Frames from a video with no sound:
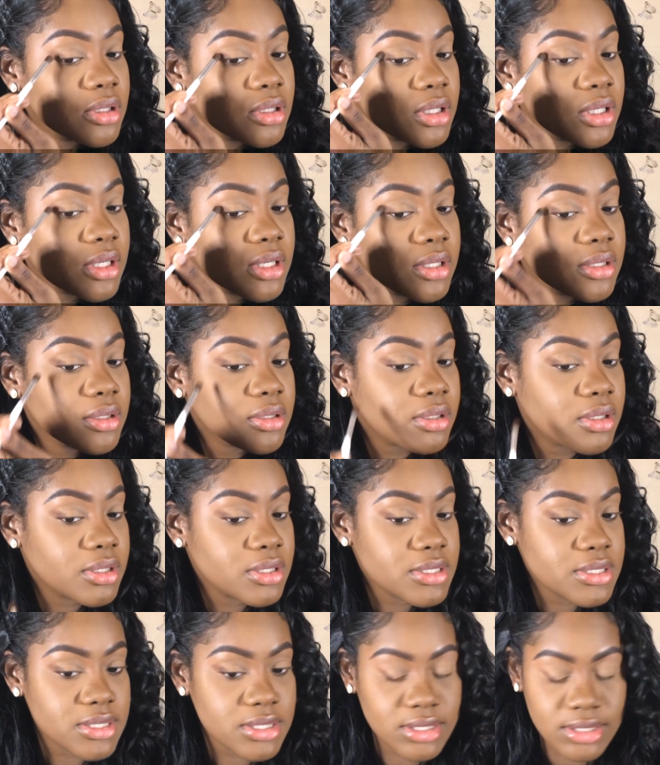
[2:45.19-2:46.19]
and
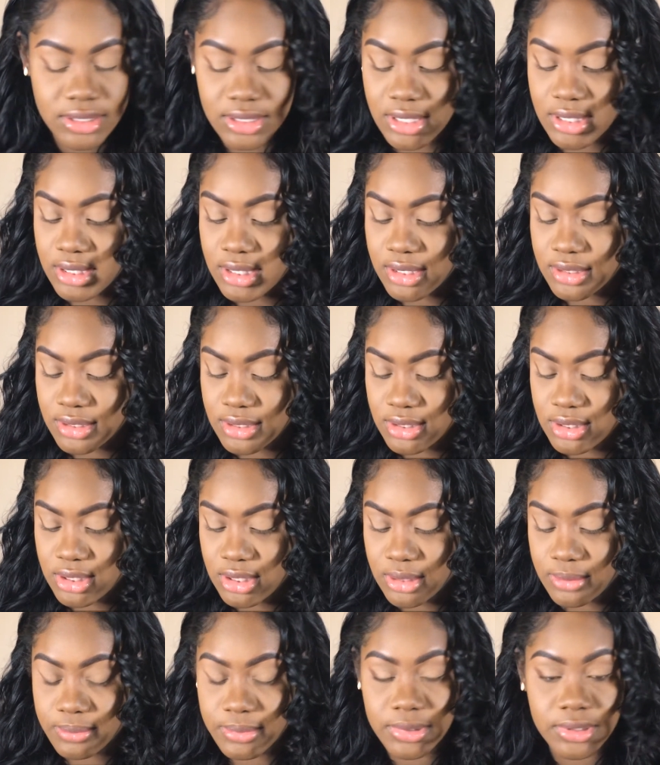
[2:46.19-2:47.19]
honestly they get the
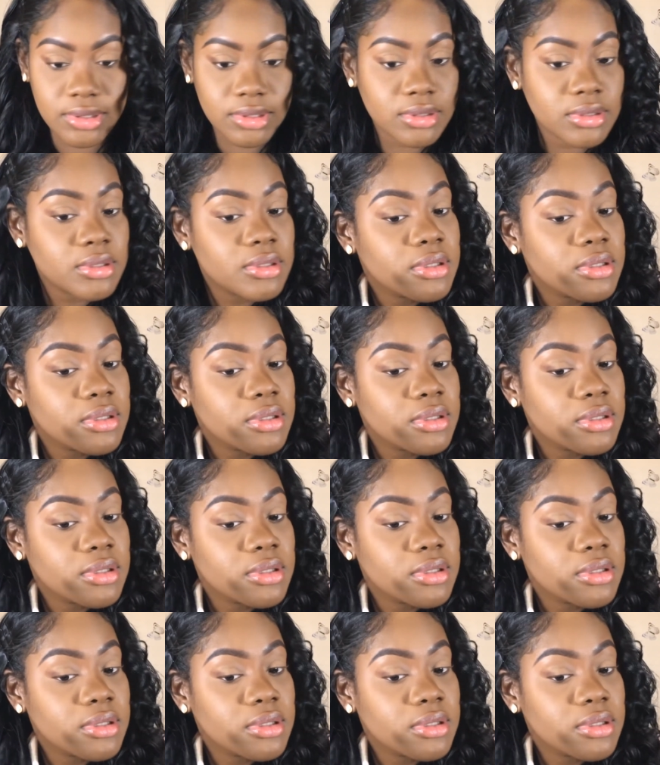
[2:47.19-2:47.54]
job done.